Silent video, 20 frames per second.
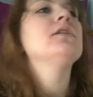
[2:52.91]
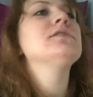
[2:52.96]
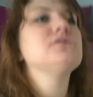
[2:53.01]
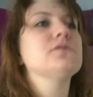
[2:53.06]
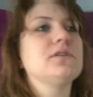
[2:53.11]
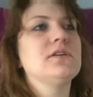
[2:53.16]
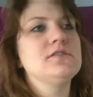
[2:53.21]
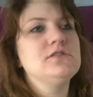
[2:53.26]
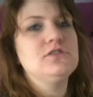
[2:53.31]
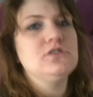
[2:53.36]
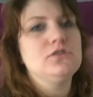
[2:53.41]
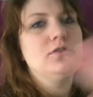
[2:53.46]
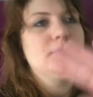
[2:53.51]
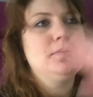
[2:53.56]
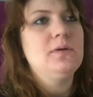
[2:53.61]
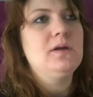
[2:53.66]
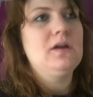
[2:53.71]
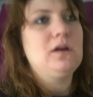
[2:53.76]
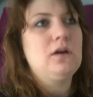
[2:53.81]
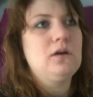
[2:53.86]
so it gives you a
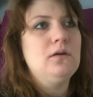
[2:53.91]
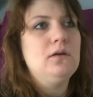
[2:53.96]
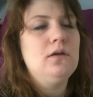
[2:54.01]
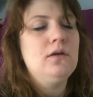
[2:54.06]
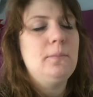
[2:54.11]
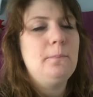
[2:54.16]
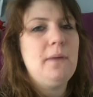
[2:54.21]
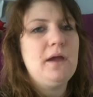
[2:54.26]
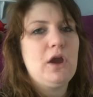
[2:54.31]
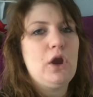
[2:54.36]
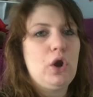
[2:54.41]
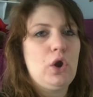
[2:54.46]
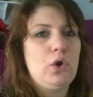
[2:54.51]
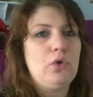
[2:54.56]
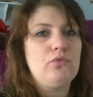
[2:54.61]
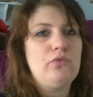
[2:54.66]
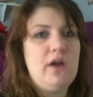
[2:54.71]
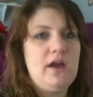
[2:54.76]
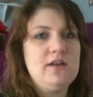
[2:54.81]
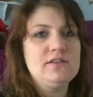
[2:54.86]
bigger
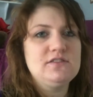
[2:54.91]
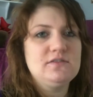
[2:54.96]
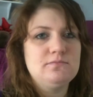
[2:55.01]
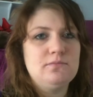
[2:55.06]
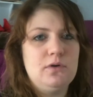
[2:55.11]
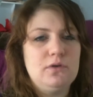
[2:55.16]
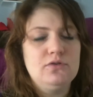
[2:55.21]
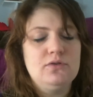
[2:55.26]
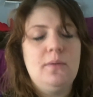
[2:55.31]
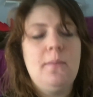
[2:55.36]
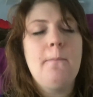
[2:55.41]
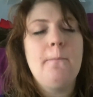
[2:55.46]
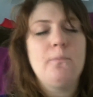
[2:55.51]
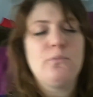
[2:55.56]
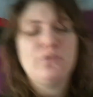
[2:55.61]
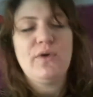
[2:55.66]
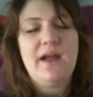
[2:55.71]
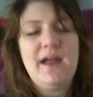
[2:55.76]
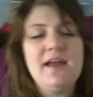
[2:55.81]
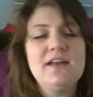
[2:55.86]
bigger range of, mo-
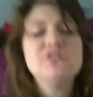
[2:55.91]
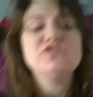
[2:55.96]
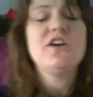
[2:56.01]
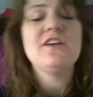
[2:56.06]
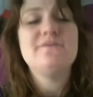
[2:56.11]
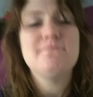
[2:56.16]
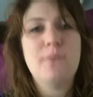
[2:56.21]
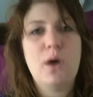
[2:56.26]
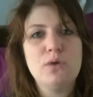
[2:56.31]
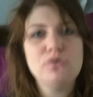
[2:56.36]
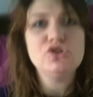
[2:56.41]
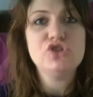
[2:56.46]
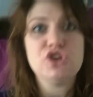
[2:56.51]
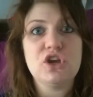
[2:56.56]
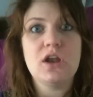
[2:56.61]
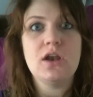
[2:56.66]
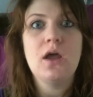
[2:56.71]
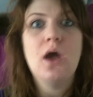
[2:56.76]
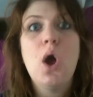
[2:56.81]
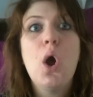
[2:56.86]
range of
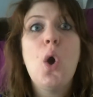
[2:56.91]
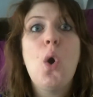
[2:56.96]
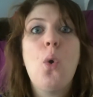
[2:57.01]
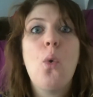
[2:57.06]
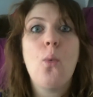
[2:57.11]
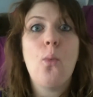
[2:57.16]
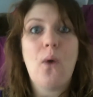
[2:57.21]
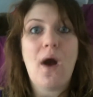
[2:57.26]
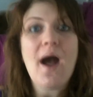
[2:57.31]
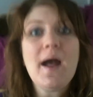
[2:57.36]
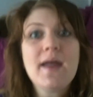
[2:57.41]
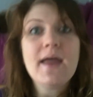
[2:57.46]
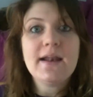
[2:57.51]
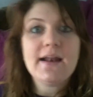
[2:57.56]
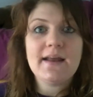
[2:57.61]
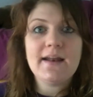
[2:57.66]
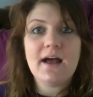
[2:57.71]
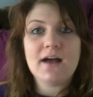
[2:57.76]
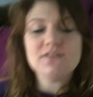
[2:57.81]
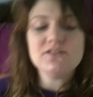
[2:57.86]
motion. Why
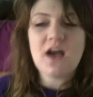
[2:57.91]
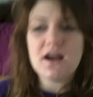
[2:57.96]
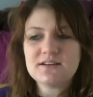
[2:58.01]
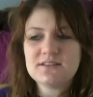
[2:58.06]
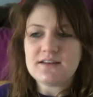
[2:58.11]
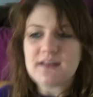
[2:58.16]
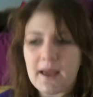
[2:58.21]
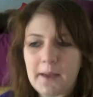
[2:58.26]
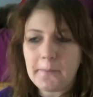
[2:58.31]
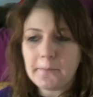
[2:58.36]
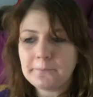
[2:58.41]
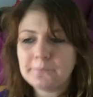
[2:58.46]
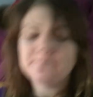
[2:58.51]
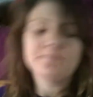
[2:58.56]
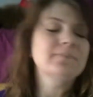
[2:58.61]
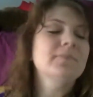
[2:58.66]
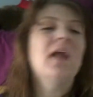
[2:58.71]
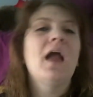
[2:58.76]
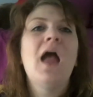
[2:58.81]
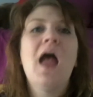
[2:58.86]
can I not talk today?
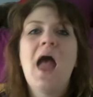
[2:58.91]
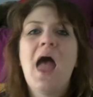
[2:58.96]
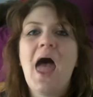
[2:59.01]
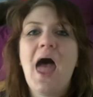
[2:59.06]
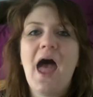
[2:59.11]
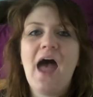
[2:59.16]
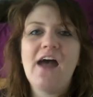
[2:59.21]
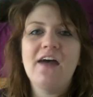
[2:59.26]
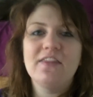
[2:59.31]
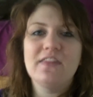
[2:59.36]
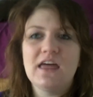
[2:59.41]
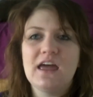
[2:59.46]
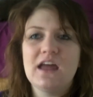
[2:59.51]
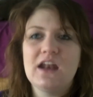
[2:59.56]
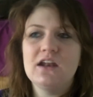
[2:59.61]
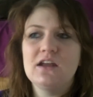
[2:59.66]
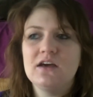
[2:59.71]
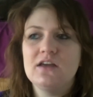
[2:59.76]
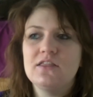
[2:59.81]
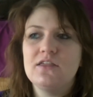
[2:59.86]
And
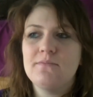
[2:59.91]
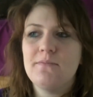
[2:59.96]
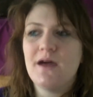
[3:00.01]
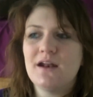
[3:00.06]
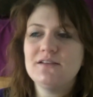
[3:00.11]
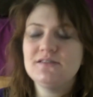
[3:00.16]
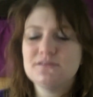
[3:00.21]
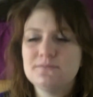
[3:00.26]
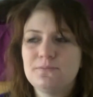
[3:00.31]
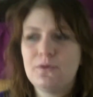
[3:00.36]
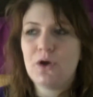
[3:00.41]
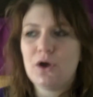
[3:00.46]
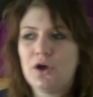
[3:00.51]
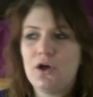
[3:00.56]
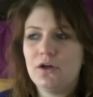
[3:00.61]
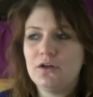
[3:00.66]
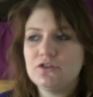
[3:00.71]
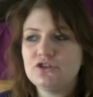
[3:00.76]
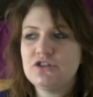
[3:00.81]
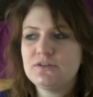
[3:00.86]
then the medicine
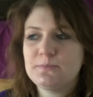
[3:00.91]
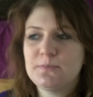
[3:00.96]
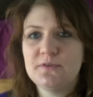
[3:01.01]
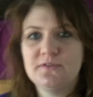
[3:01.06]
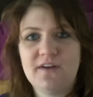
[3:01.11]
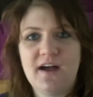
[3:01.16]
ball just